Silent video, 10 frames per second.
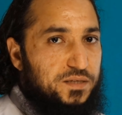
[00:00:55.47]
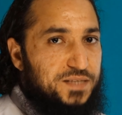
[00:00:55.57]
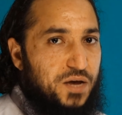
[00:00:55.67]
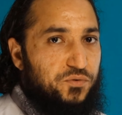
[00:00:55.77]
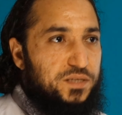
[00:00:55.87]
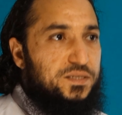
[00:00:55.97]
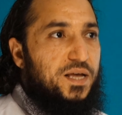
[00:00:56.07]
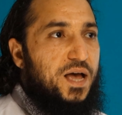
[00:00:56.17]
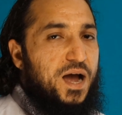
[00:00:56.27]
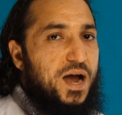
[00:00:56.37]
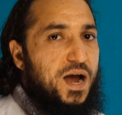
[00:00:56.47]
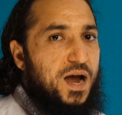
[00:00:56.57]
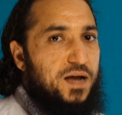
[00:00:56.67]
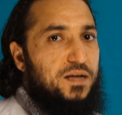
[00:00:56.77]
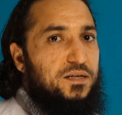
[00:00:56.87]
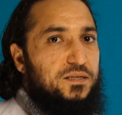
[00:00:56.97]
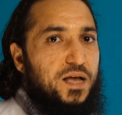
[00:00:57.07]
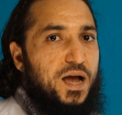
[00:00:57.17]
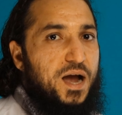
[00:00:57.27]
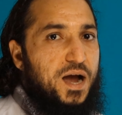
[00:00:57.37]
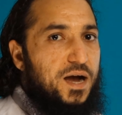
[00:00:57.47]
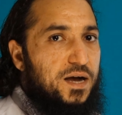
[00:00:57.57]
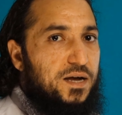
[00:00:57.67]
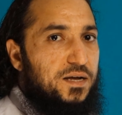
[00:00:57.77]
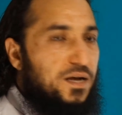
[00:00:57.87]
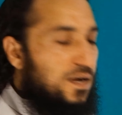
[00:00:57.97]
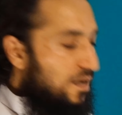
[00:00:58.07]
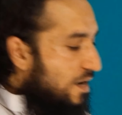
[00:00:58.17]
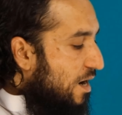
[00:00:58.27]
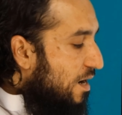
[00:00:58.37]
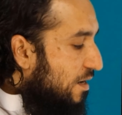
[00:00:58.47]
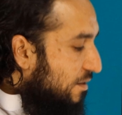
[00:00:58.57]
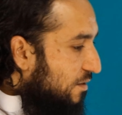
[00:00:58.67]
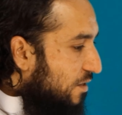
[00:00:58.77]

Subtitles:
sound is ha, ha.